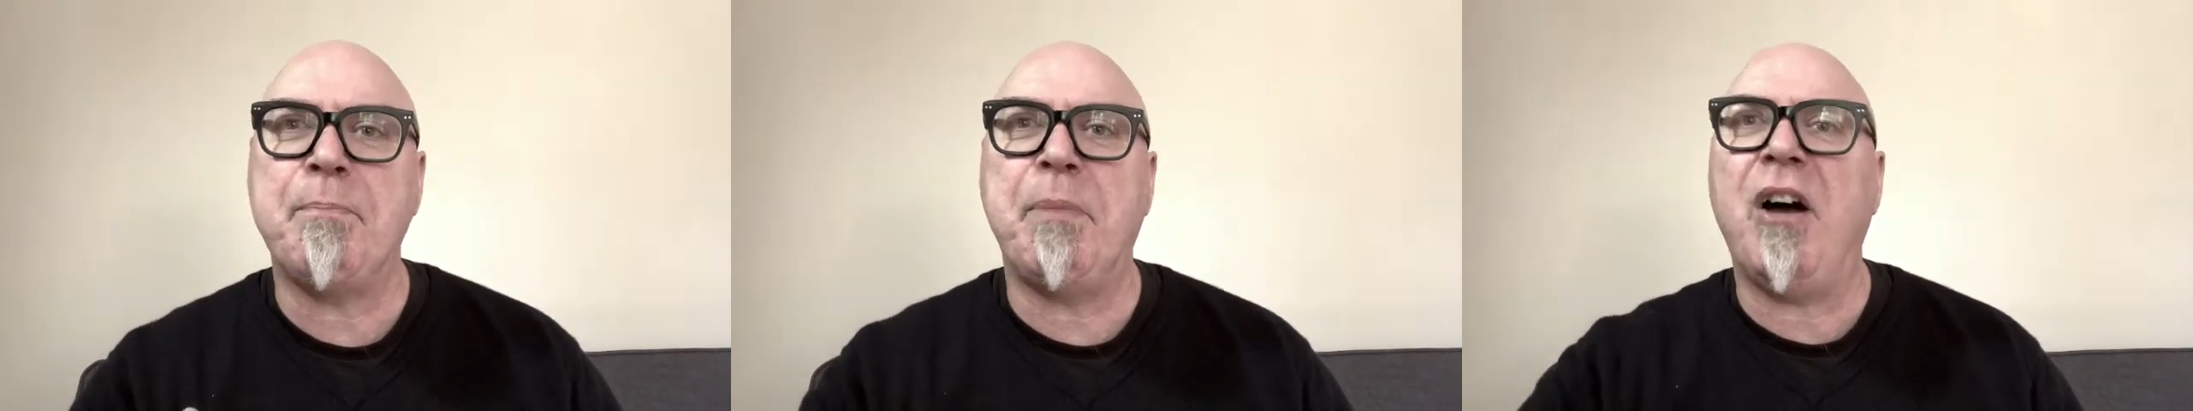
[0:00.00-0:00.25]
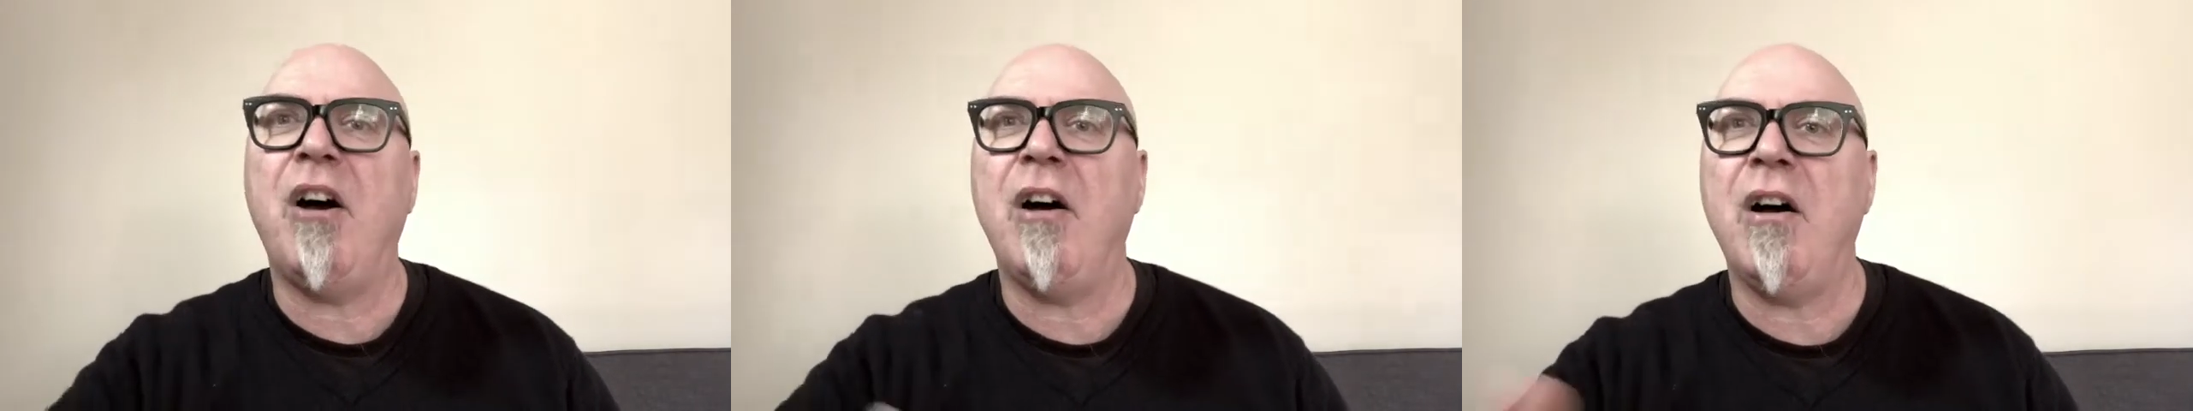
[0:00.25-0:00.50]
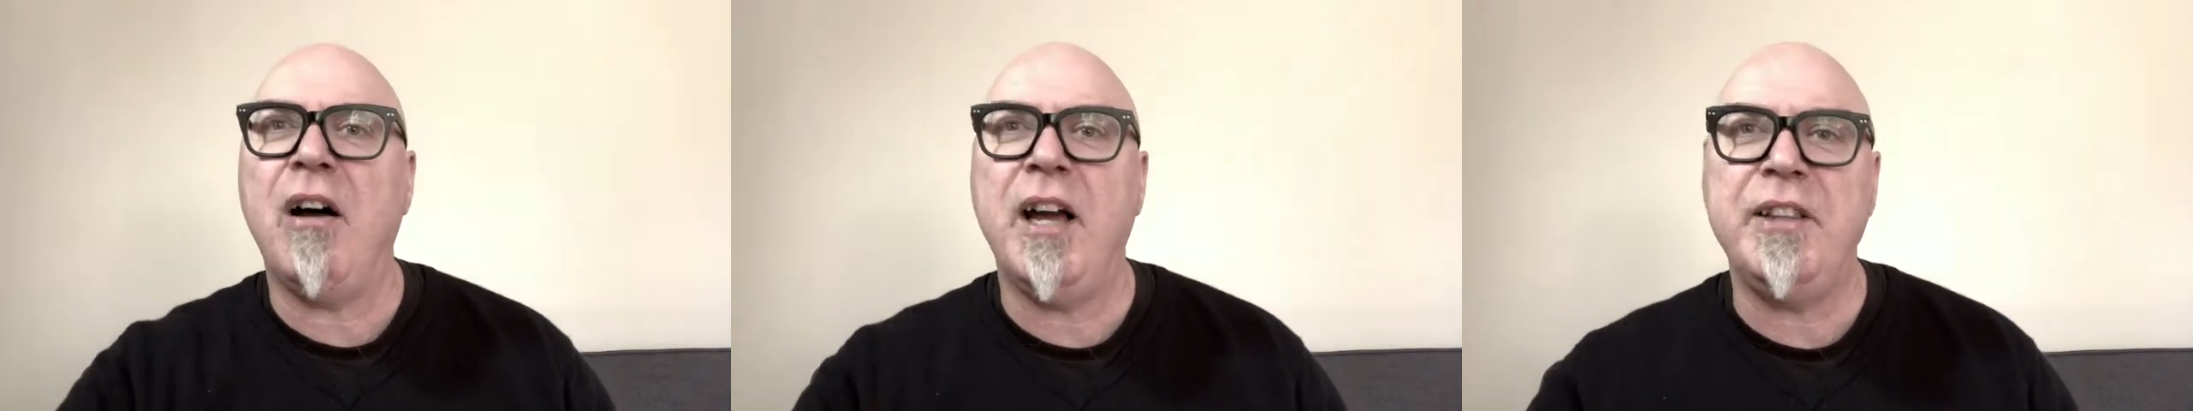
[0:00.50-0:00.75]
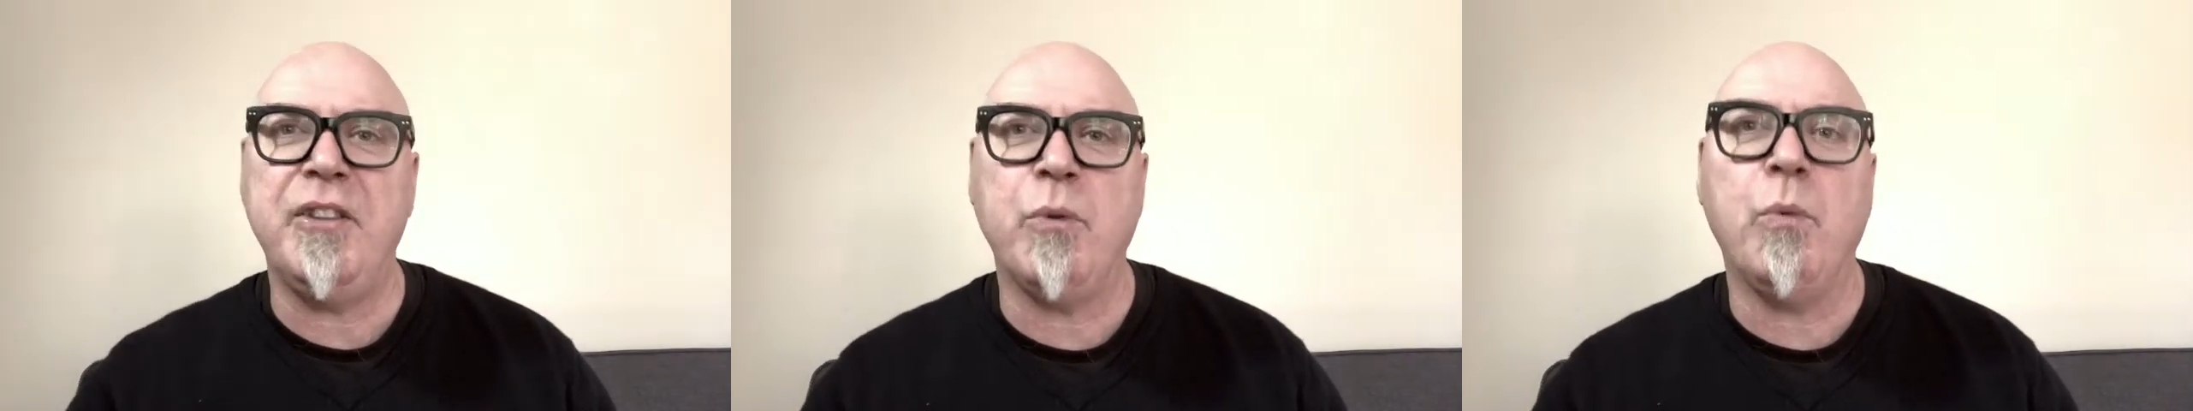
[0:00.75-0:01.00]

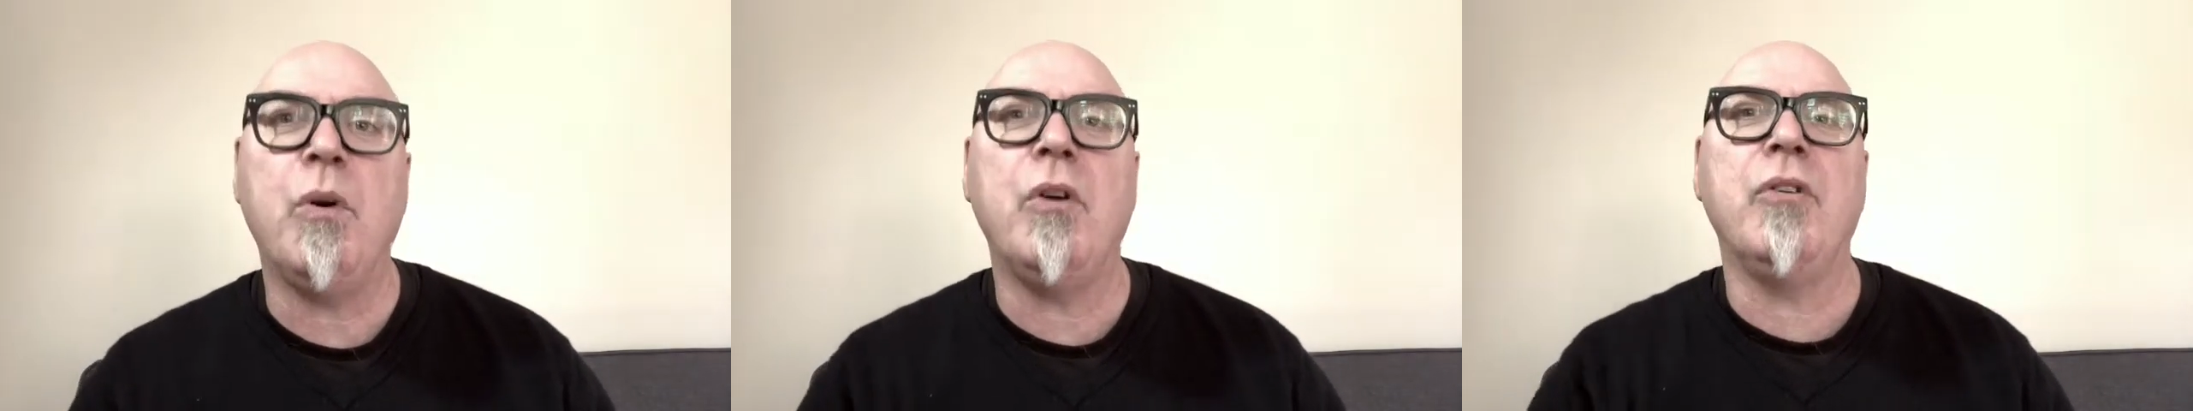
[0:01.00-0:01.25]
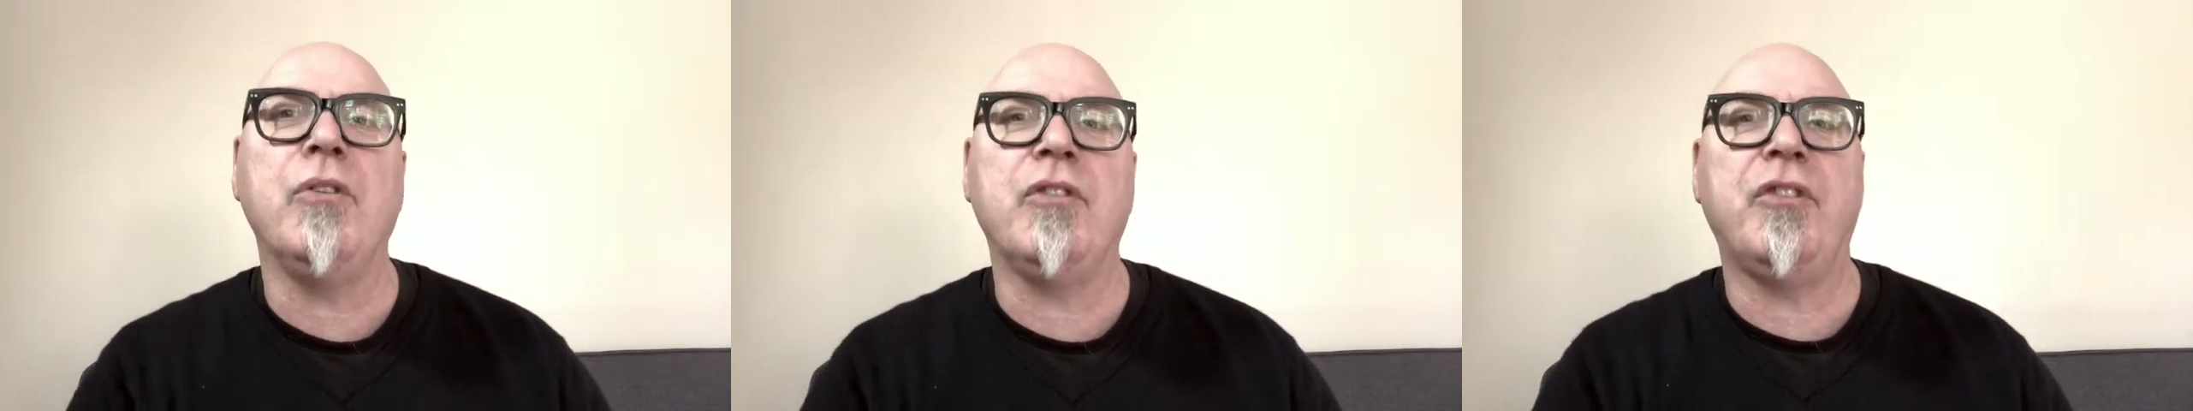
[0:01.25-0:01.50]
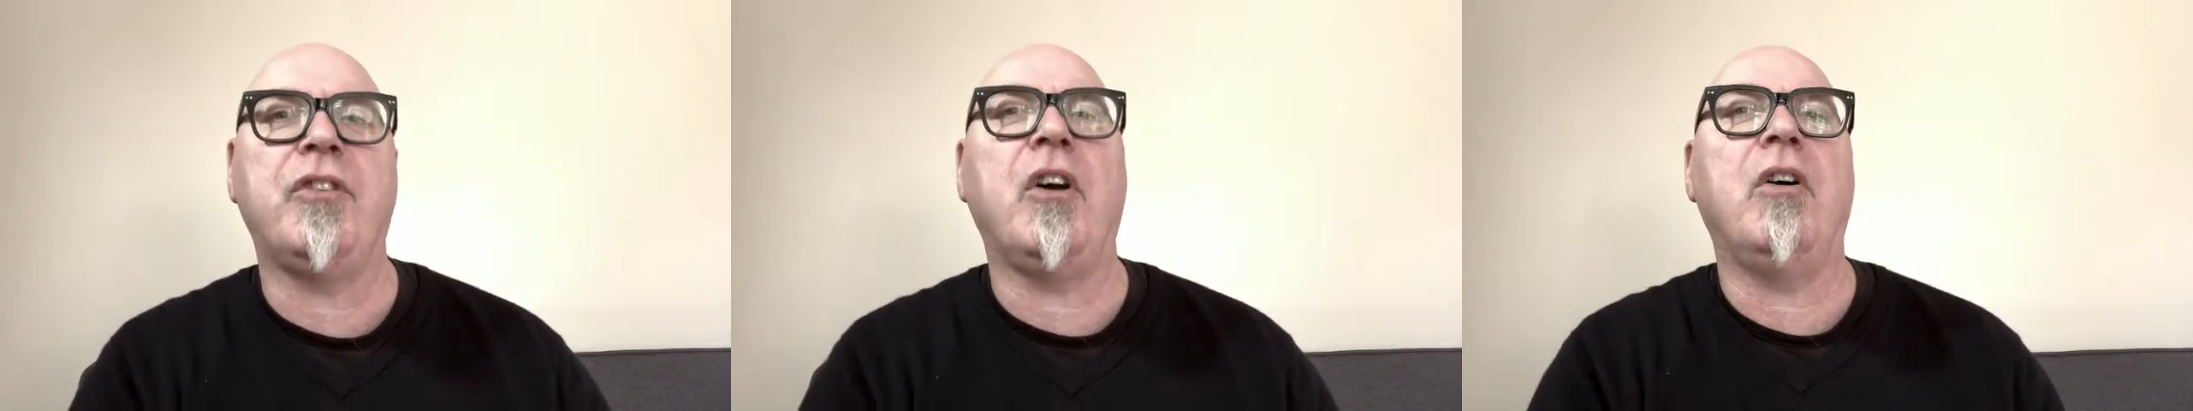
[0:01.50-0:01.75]
behind the walls